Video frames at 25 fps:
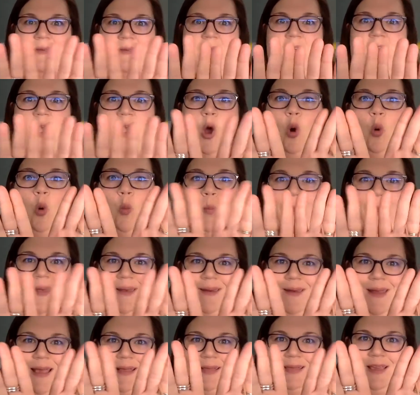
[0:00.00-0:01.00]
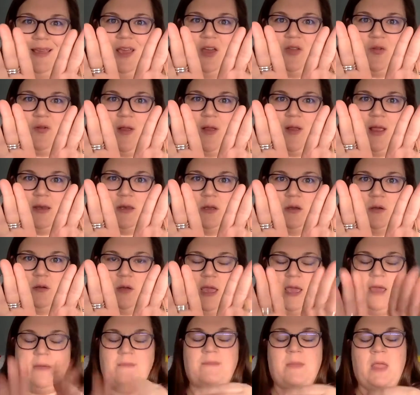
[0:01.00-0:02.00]
and open at the other end,
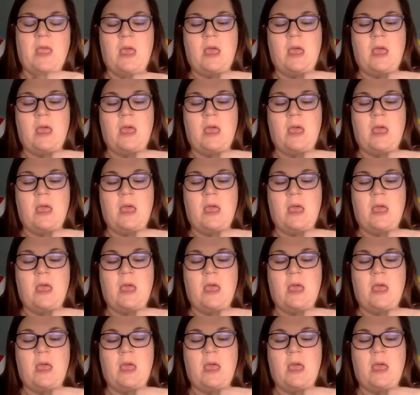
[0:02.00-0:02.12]
okay?